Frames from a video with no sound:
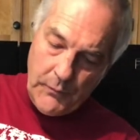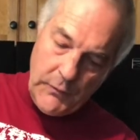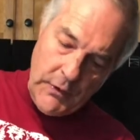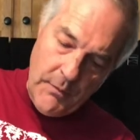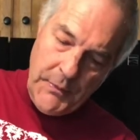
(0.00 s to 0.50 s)

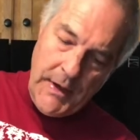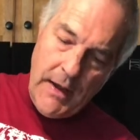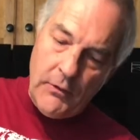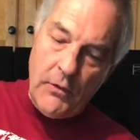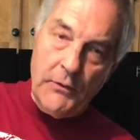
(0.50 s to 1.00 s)
dump it
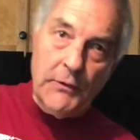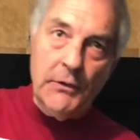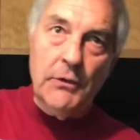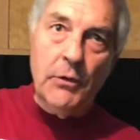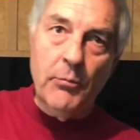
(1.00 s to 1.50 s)
out onto
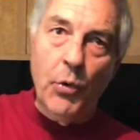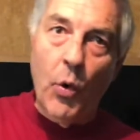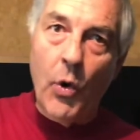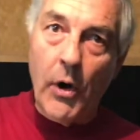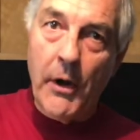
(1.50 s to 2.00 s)
your
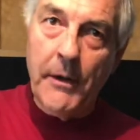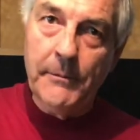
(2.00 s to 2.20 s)
board.